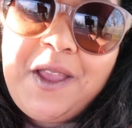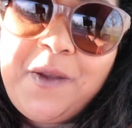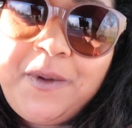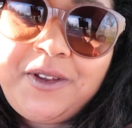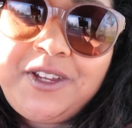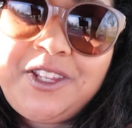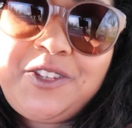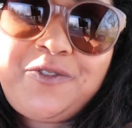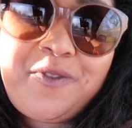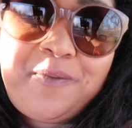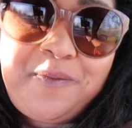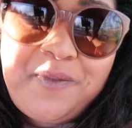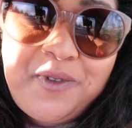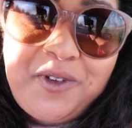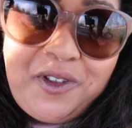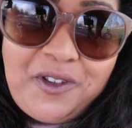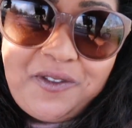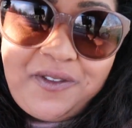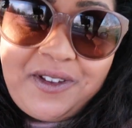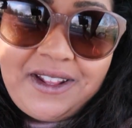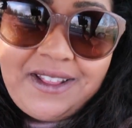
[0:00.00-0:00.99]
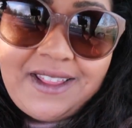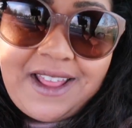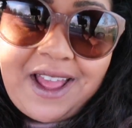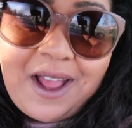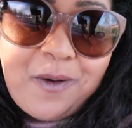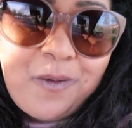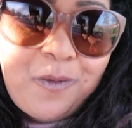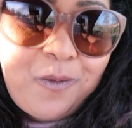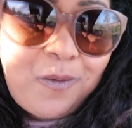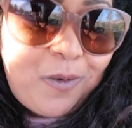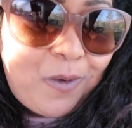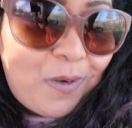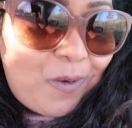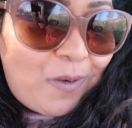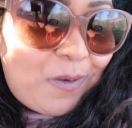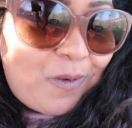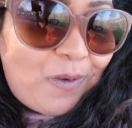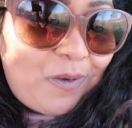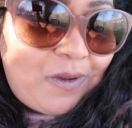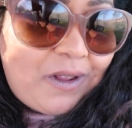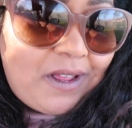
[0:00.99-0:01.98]
which is removing that
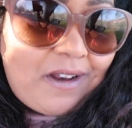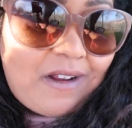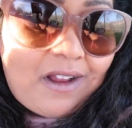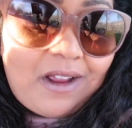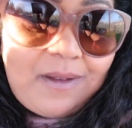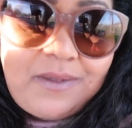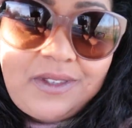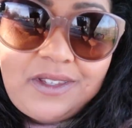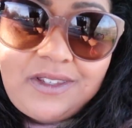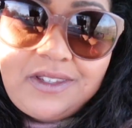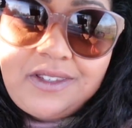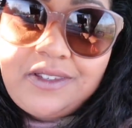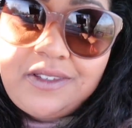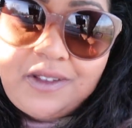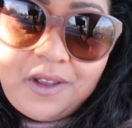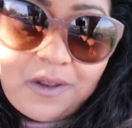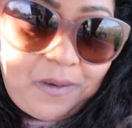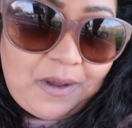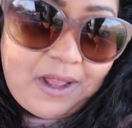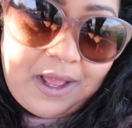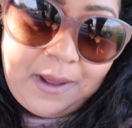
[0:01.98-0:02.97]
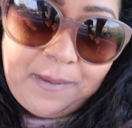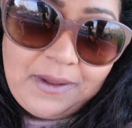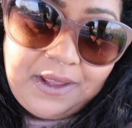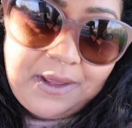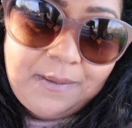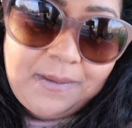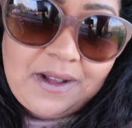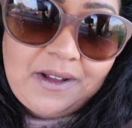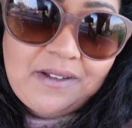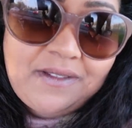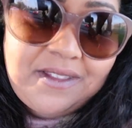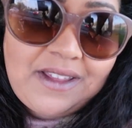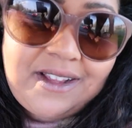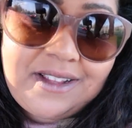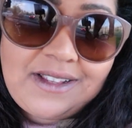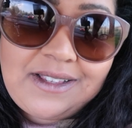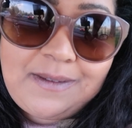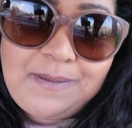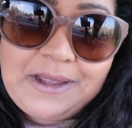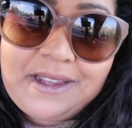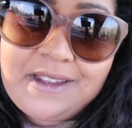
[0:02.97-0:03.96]
wall, and I'm so happy about
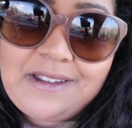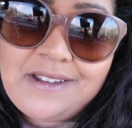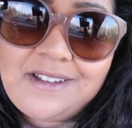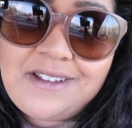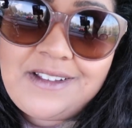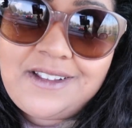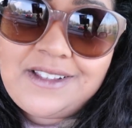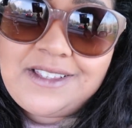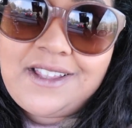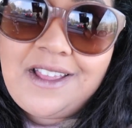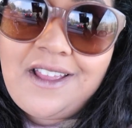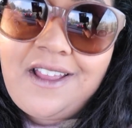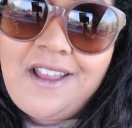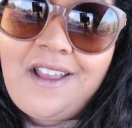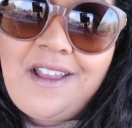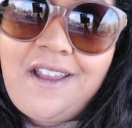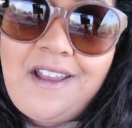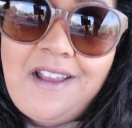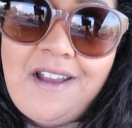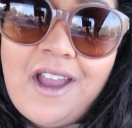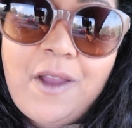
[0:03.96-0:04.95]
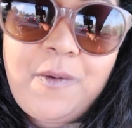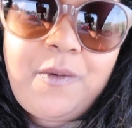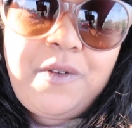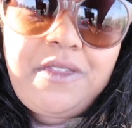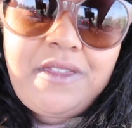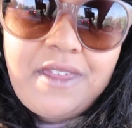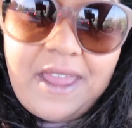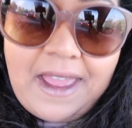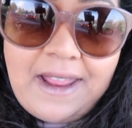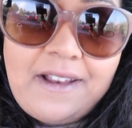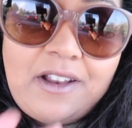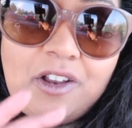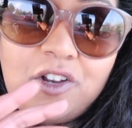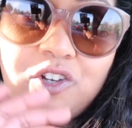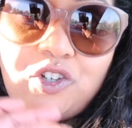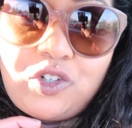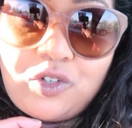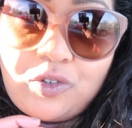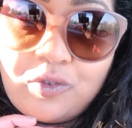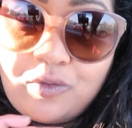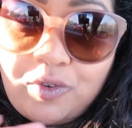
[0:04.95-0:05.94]
this because I will then
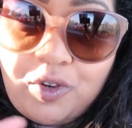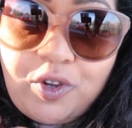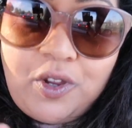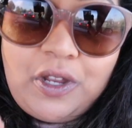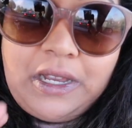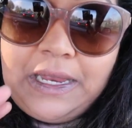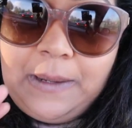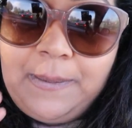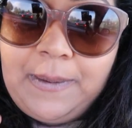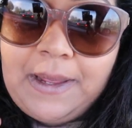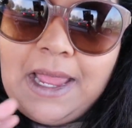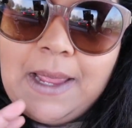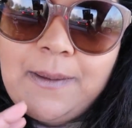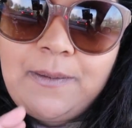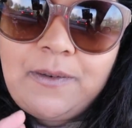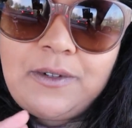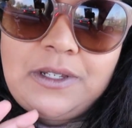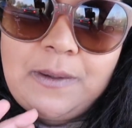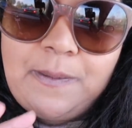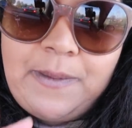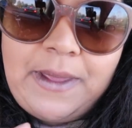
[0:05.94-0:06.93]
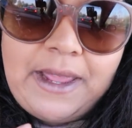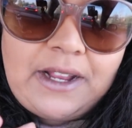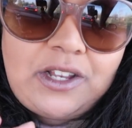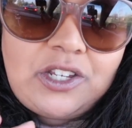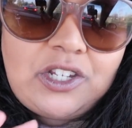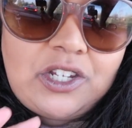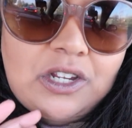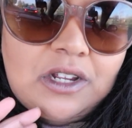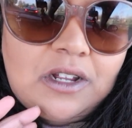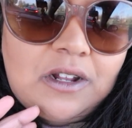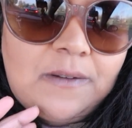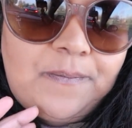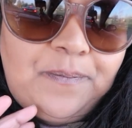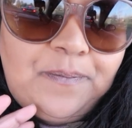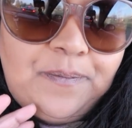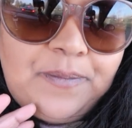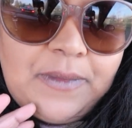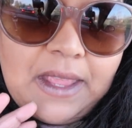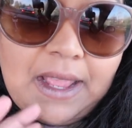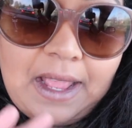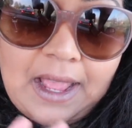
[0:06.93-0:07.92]
truly be able to picture
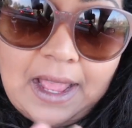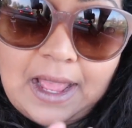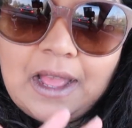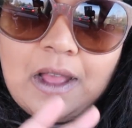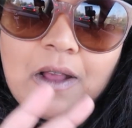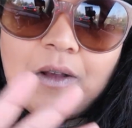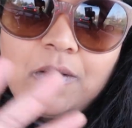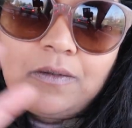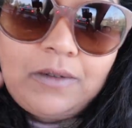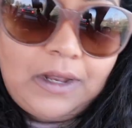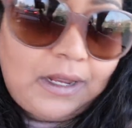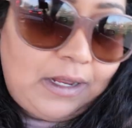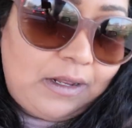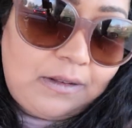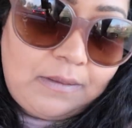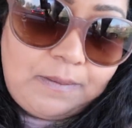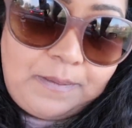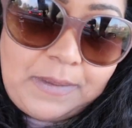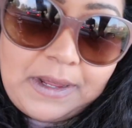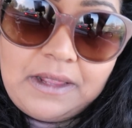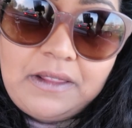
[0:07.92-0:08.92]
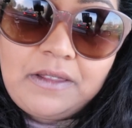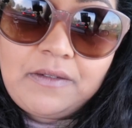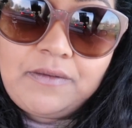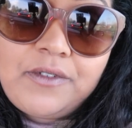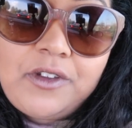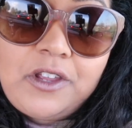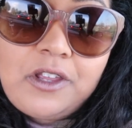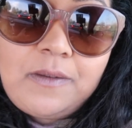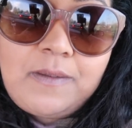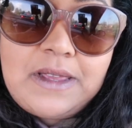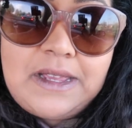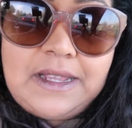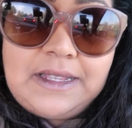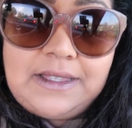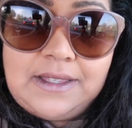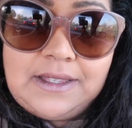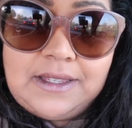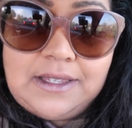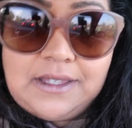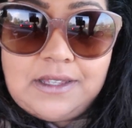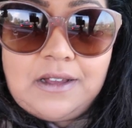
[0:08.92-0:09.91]
how like big the room is,
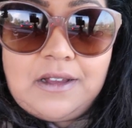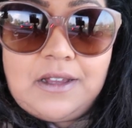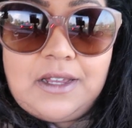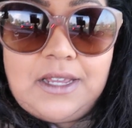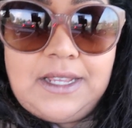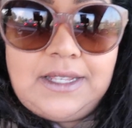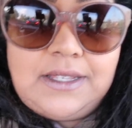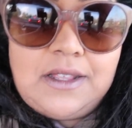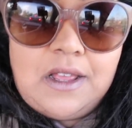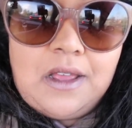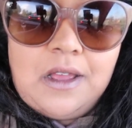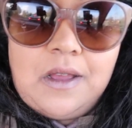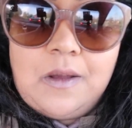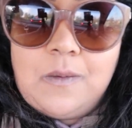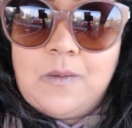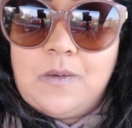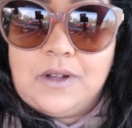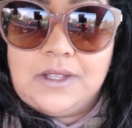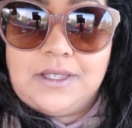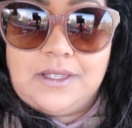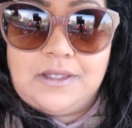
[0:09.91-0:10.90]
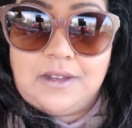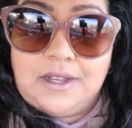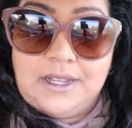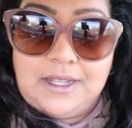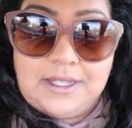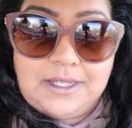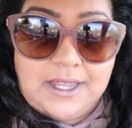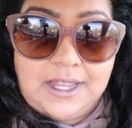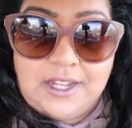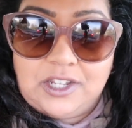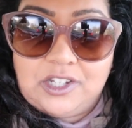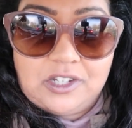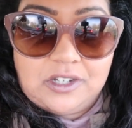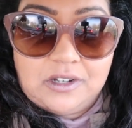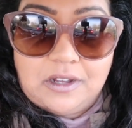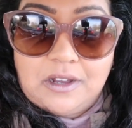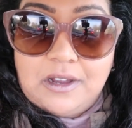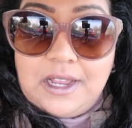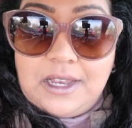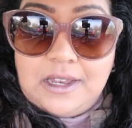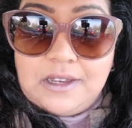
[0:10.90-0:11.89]
the size, what size kitchen
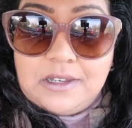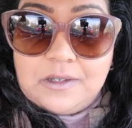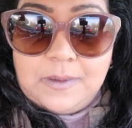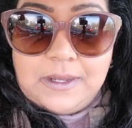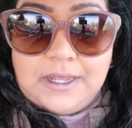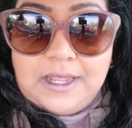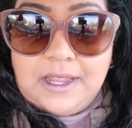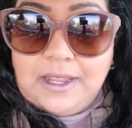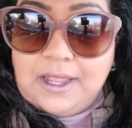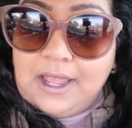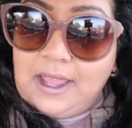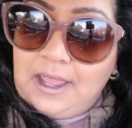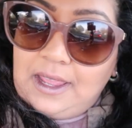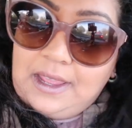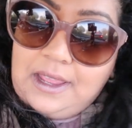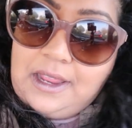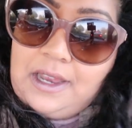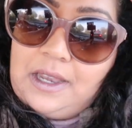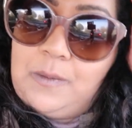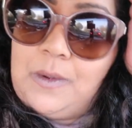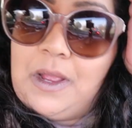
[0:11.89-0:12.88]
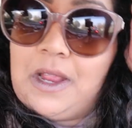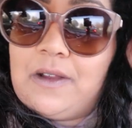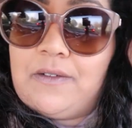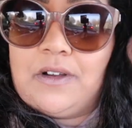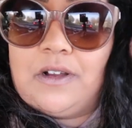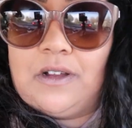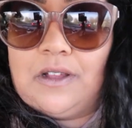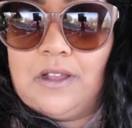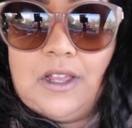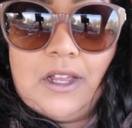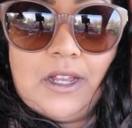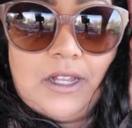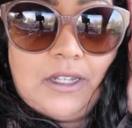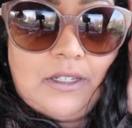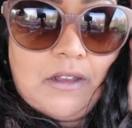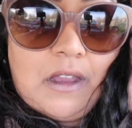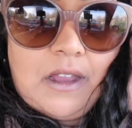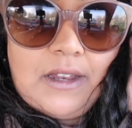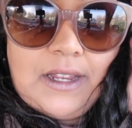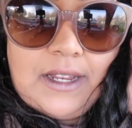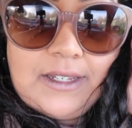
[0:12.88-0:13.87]
island we can get in, where our
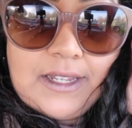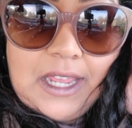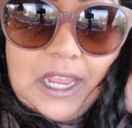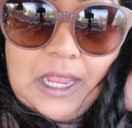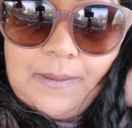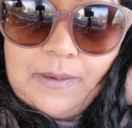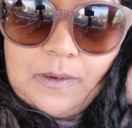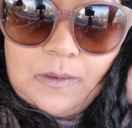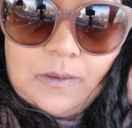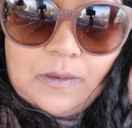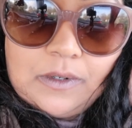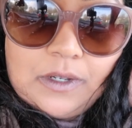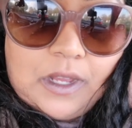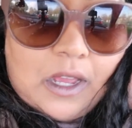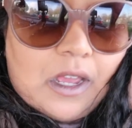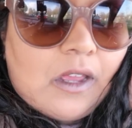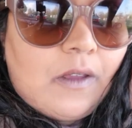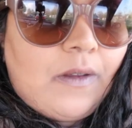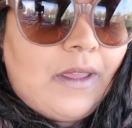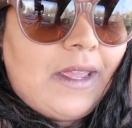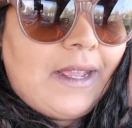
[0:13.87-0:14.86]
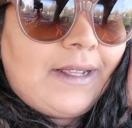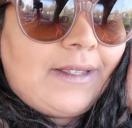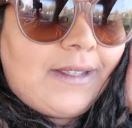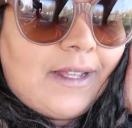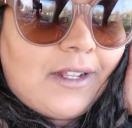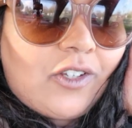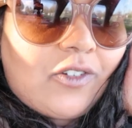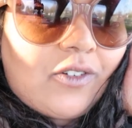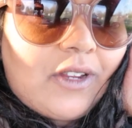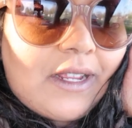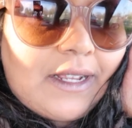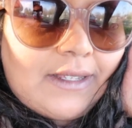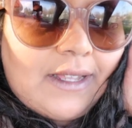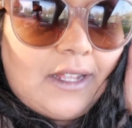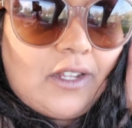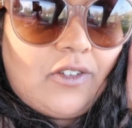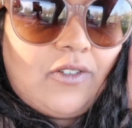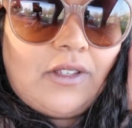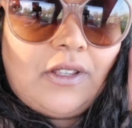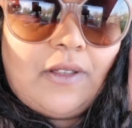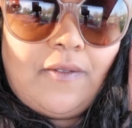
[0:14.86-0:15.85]
dining table will go, etc,
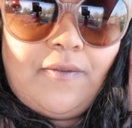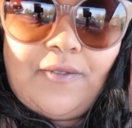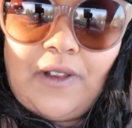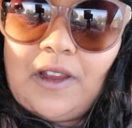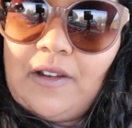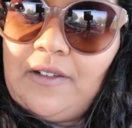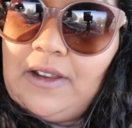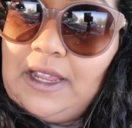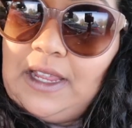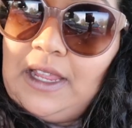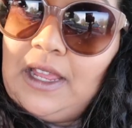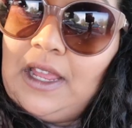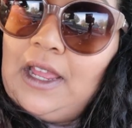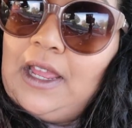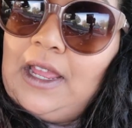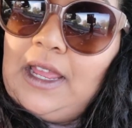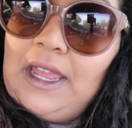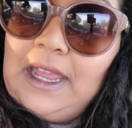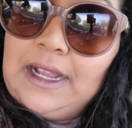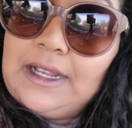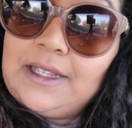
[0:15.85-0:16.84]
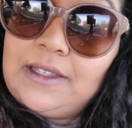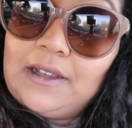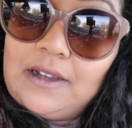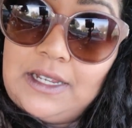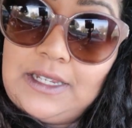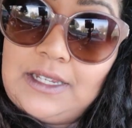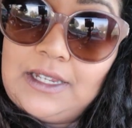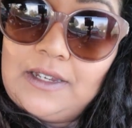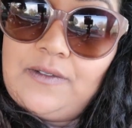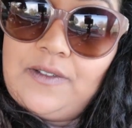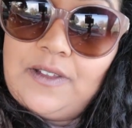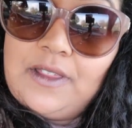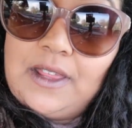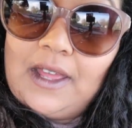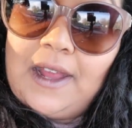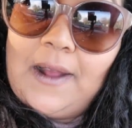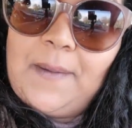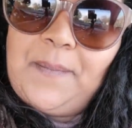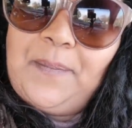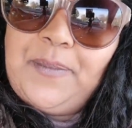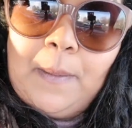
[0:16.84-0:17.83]
etc. So I'm very excited for
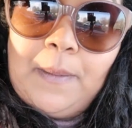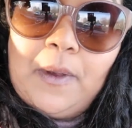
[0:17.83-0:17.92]
that.